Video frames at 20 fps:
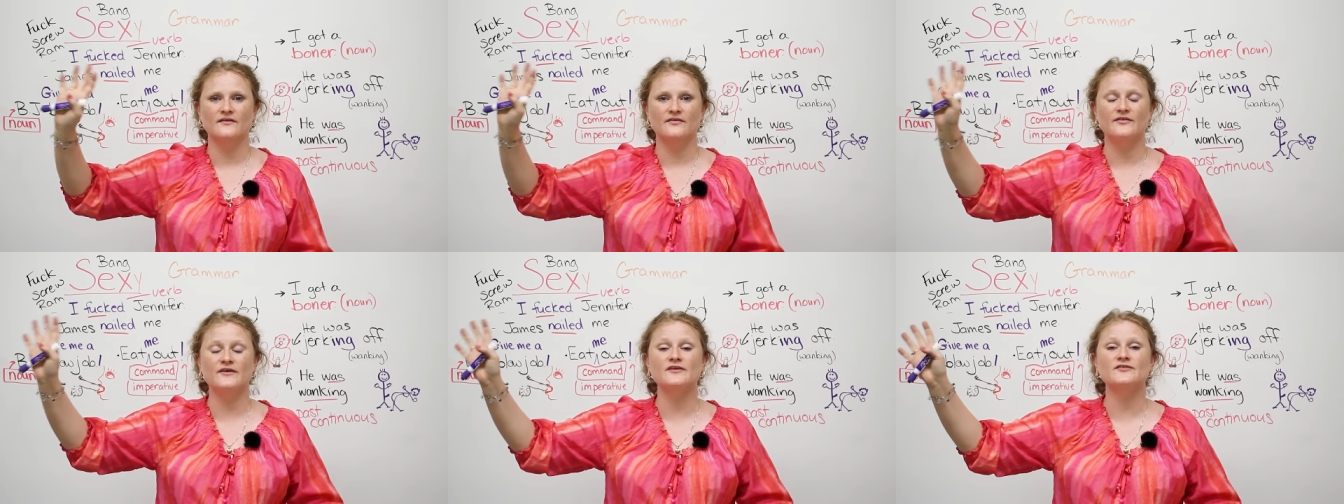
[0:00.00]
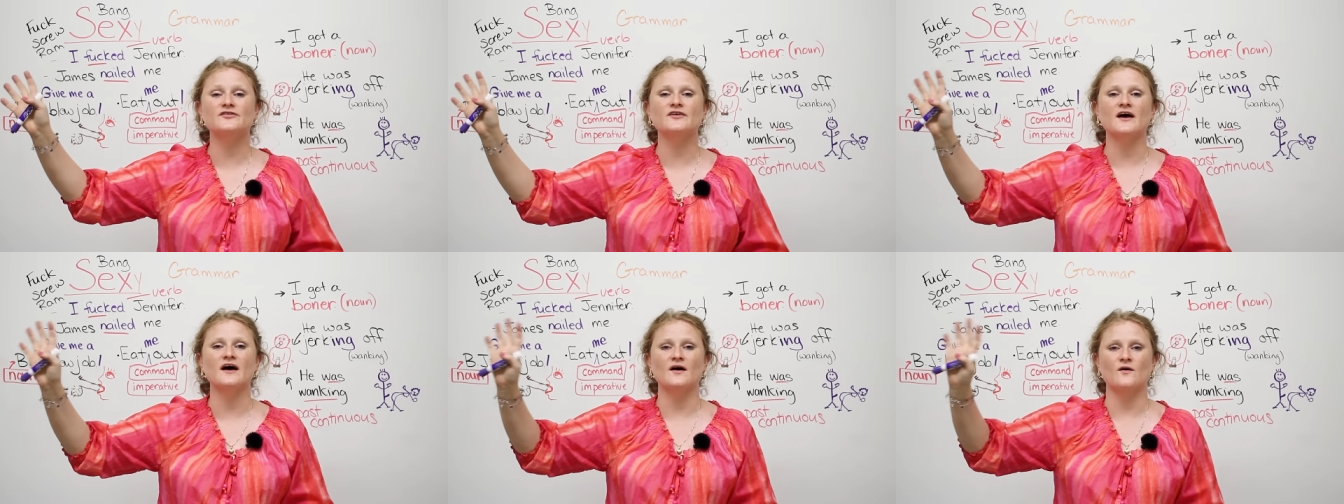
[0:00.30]

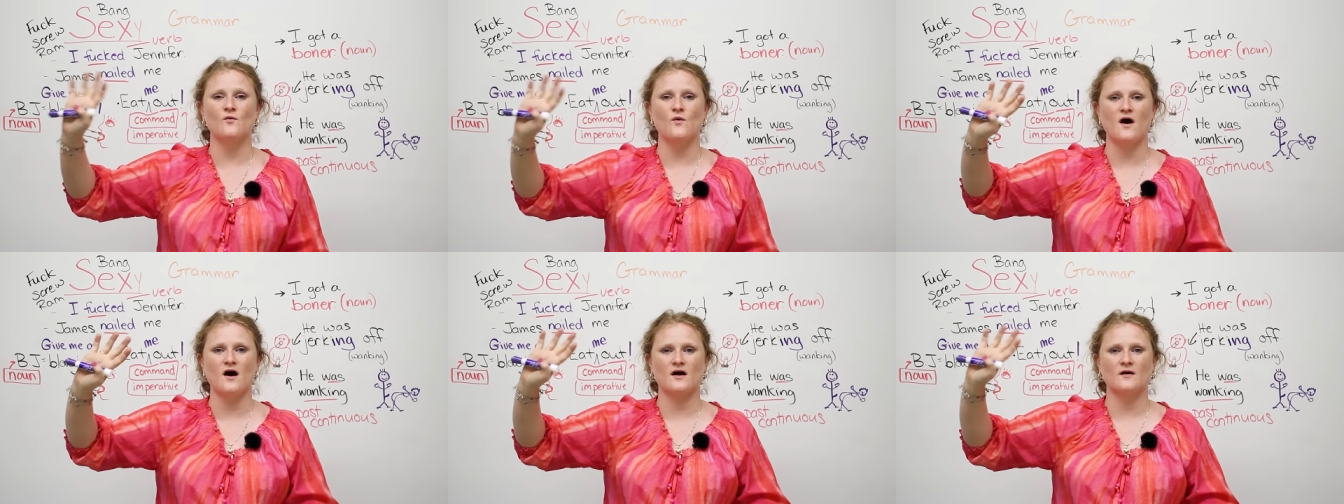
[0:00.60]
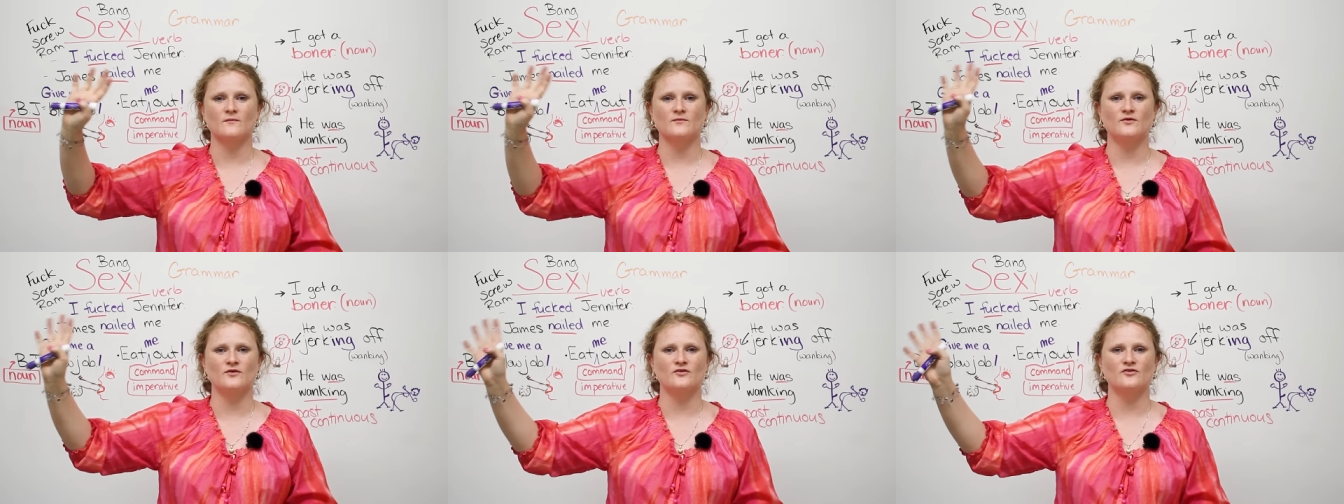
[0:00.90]
This guy,
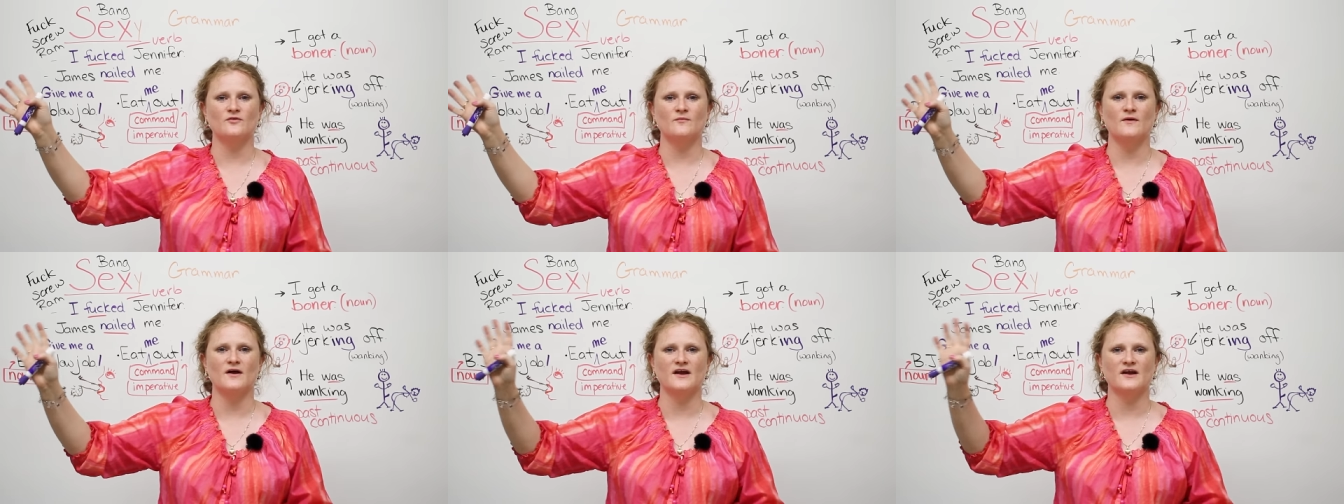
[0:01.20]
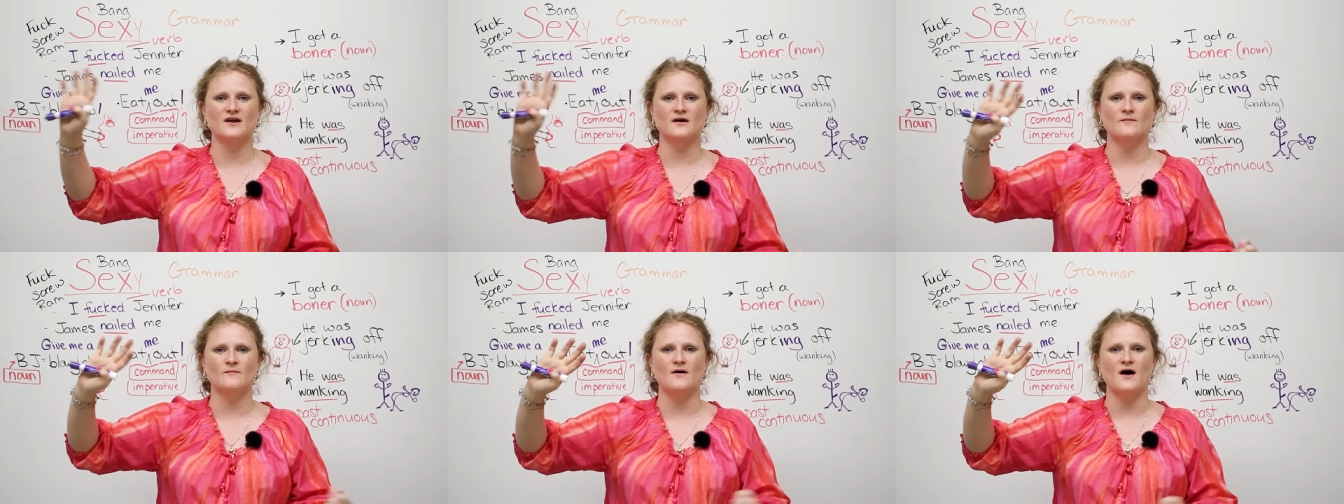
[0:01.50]
welcome to
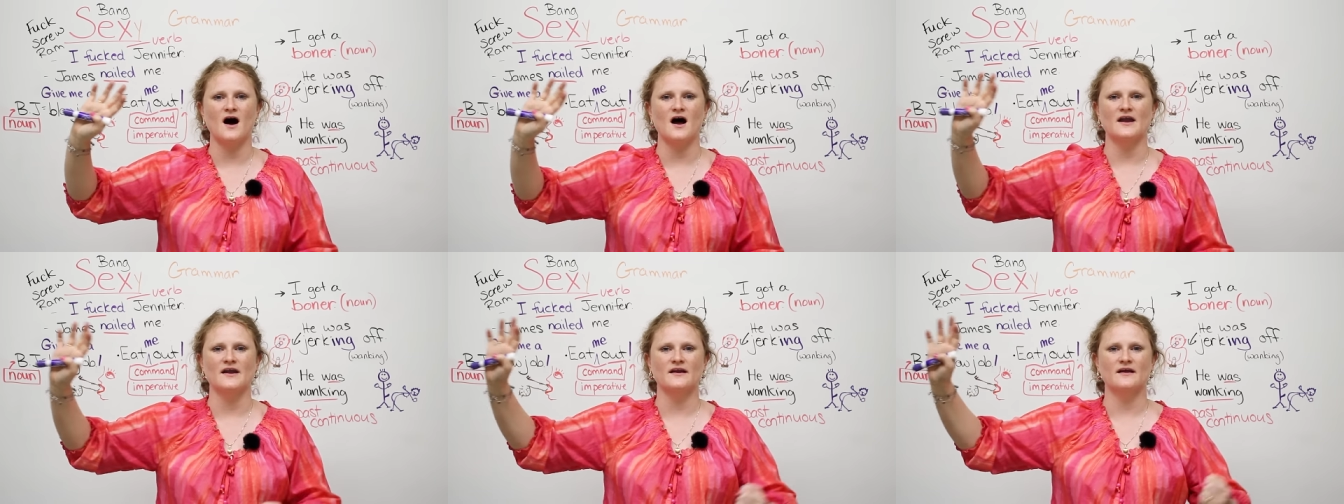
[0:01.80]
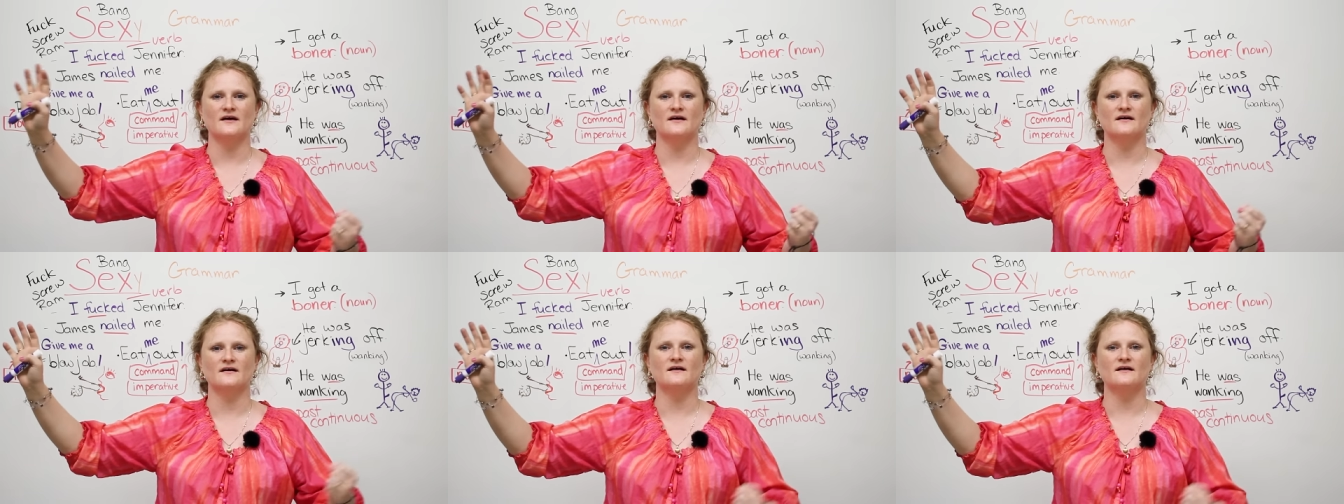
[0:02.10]
Jamaica, man.